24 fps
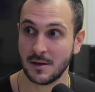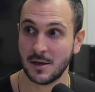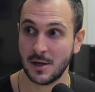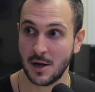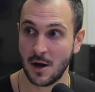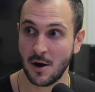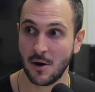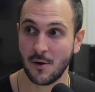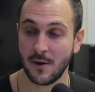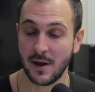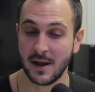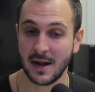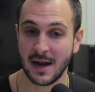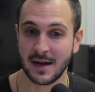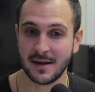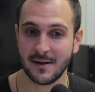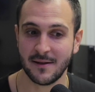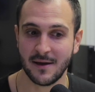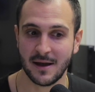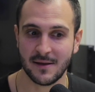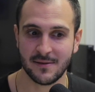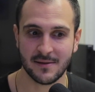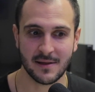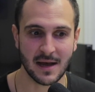
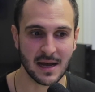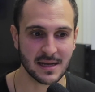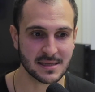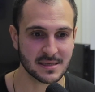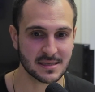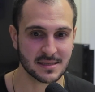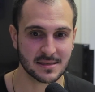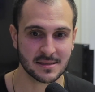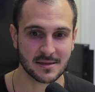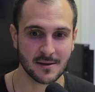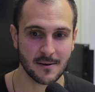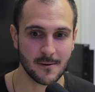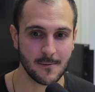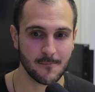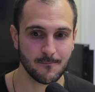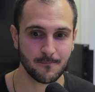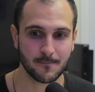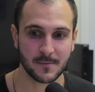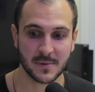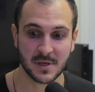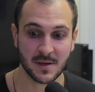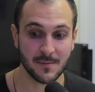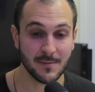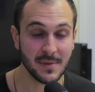And that's,
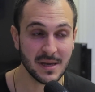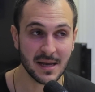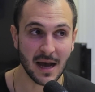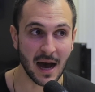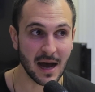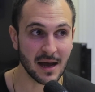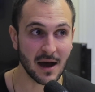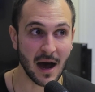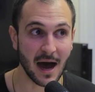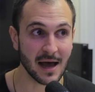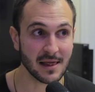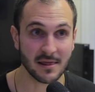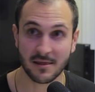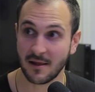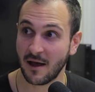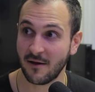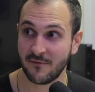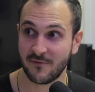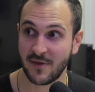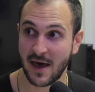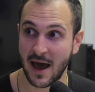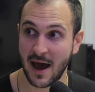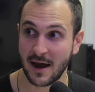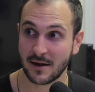to me, I
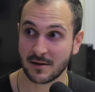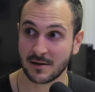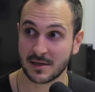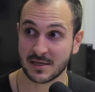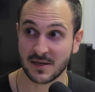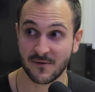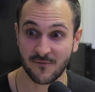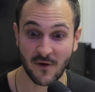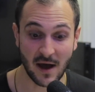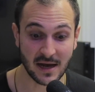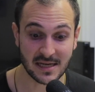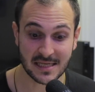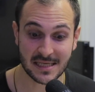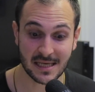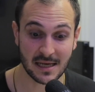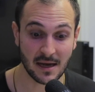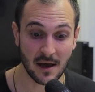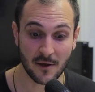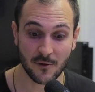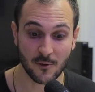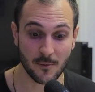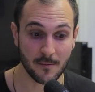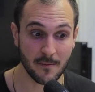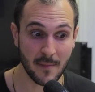love that because if I see
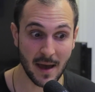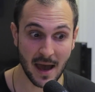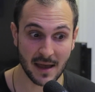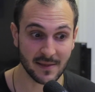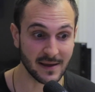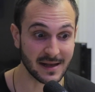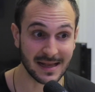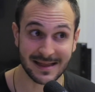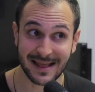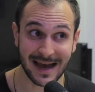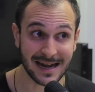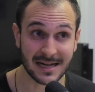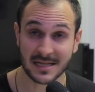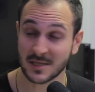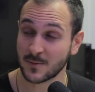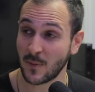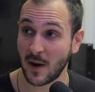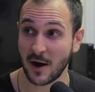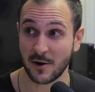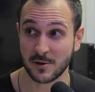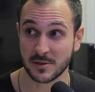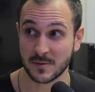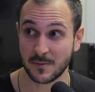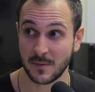other men, like that
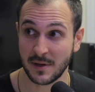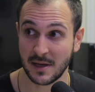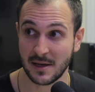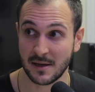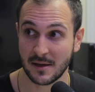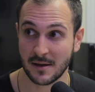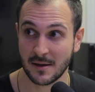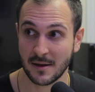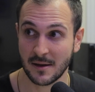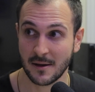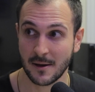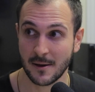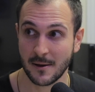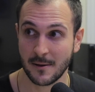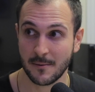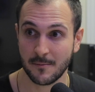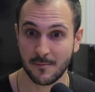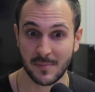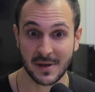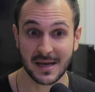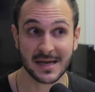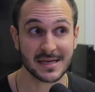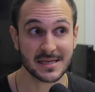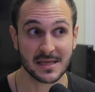inspires me
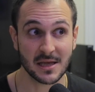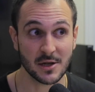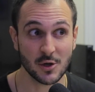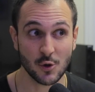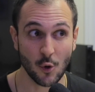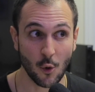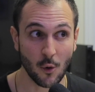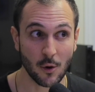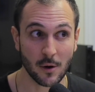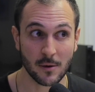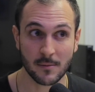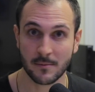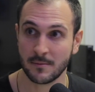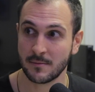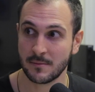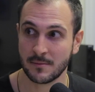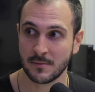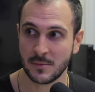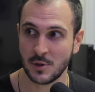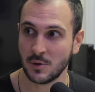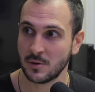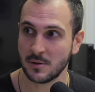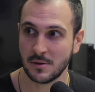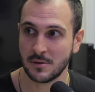because the norm,
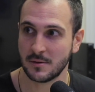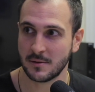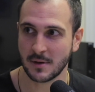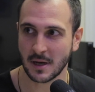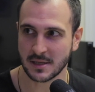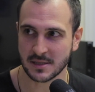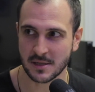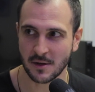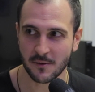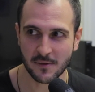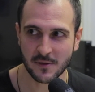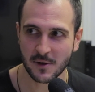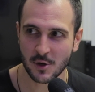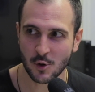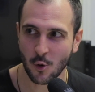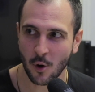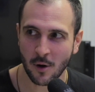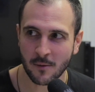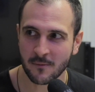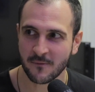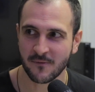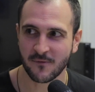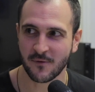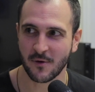you guys know, the
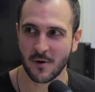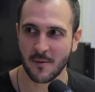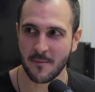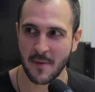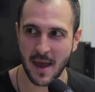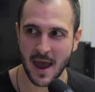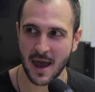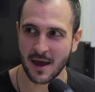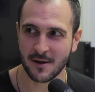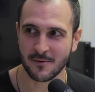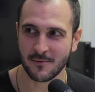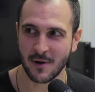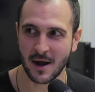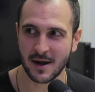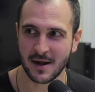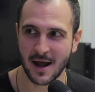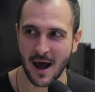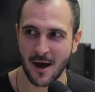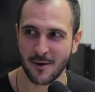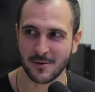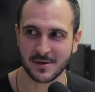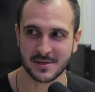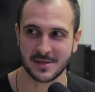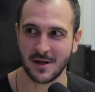norm for a man right
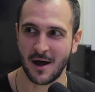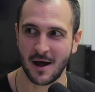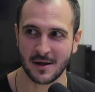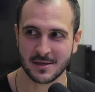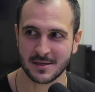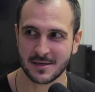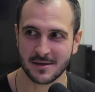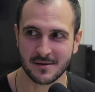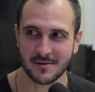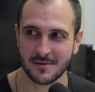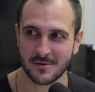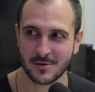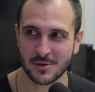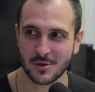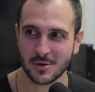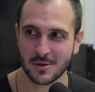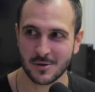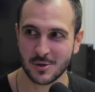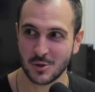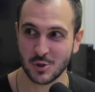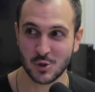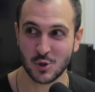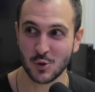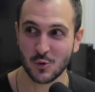now is not to
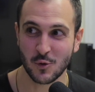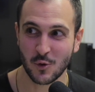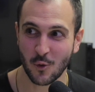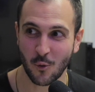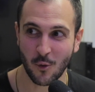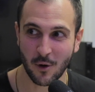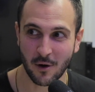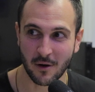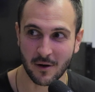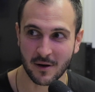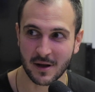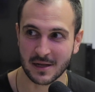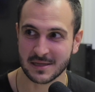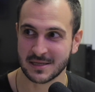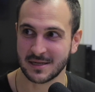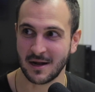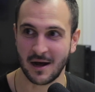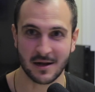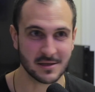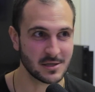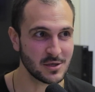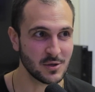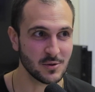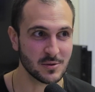do the work. It's
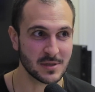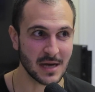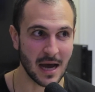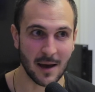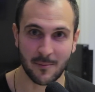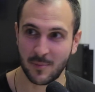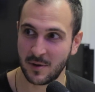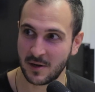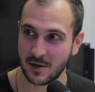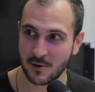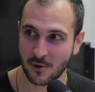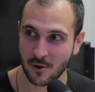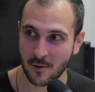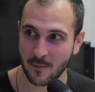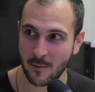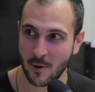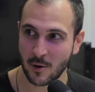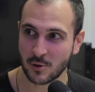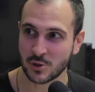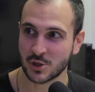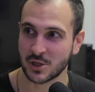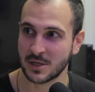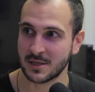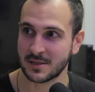not to tap into your
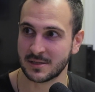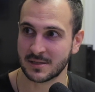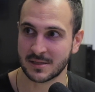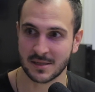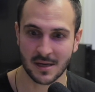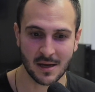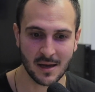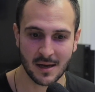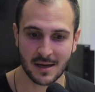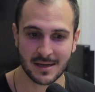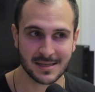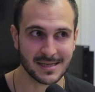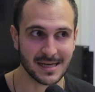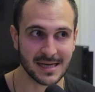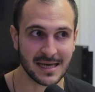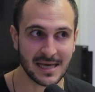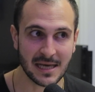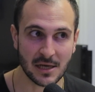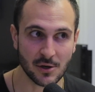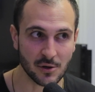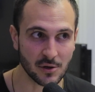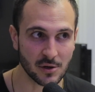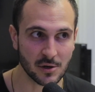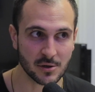emotions, to
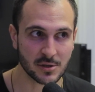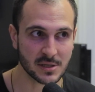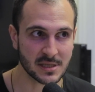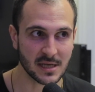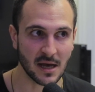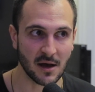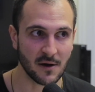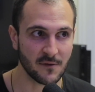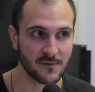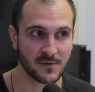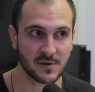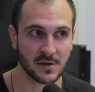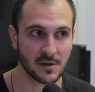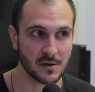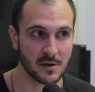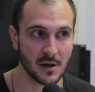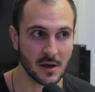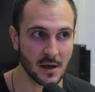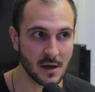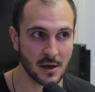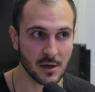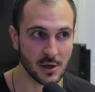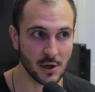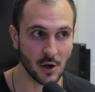heal yourself,
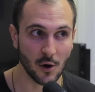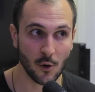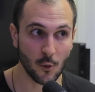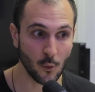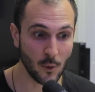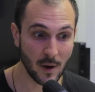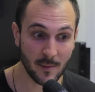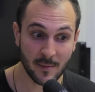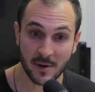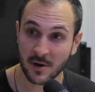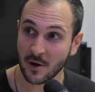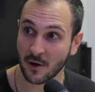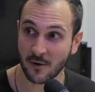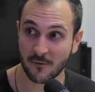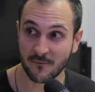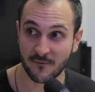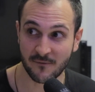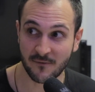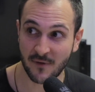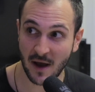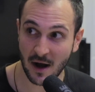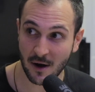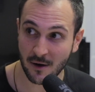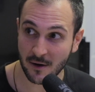women are
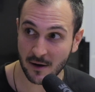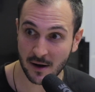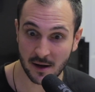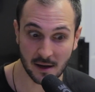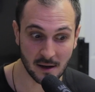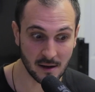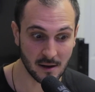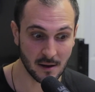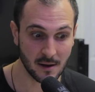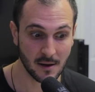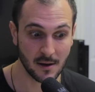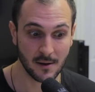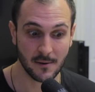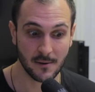very,